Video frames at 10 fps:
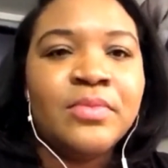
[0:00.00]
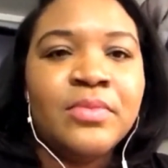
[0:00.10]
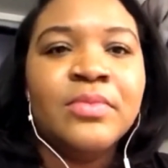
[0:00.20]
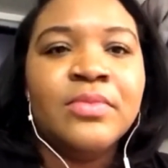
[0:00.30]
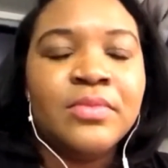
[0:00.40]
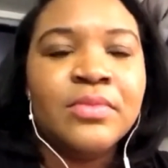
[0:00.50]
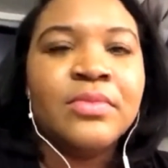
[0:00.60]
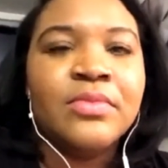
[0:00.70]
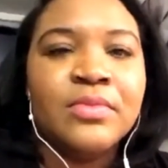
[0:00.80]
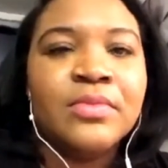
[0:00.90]

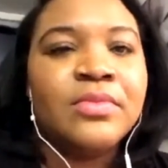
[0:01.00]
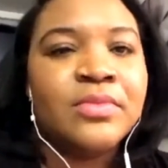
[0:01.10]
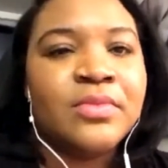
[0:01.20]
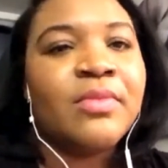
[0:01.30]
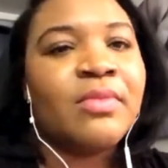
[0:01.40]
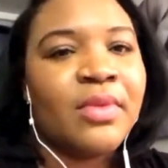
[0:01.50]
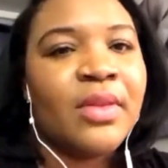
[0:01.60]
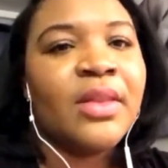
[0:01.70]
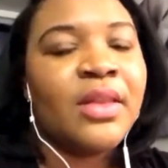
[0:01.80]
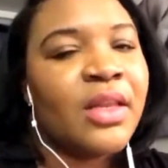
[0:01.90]

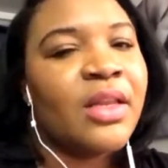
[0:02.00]
[no speech]